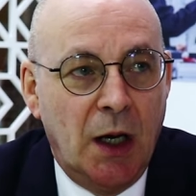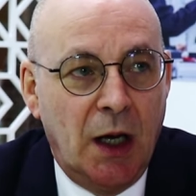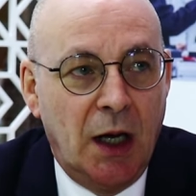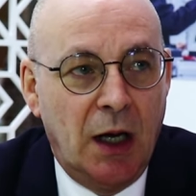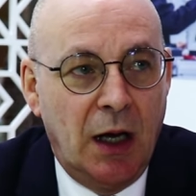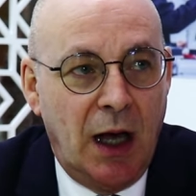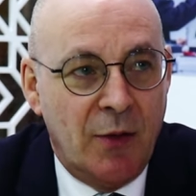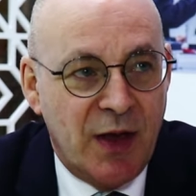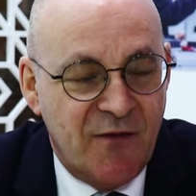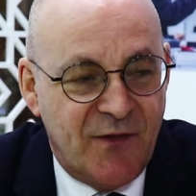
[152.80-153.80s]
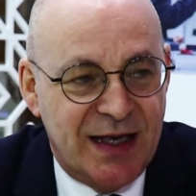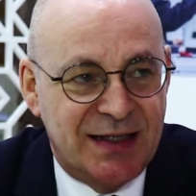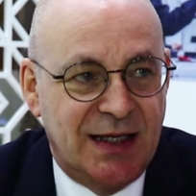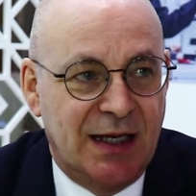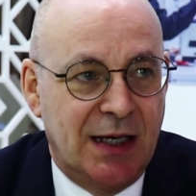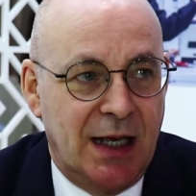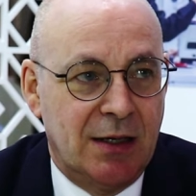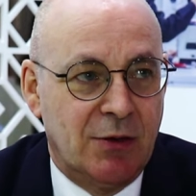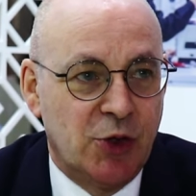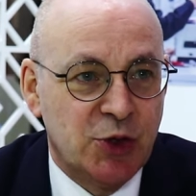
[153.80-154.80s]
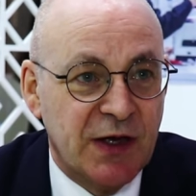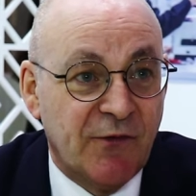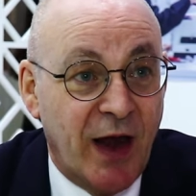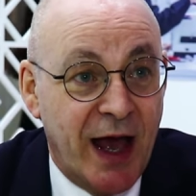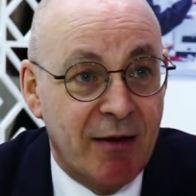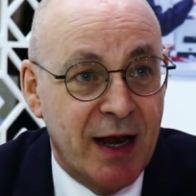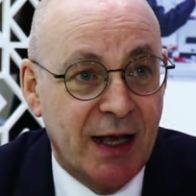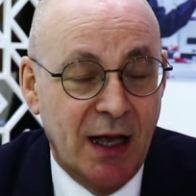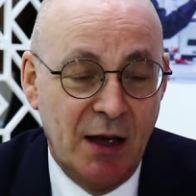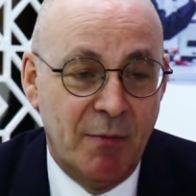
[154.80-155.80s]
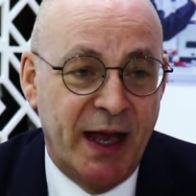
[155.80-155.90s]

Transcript: and we invest in reducing flaring,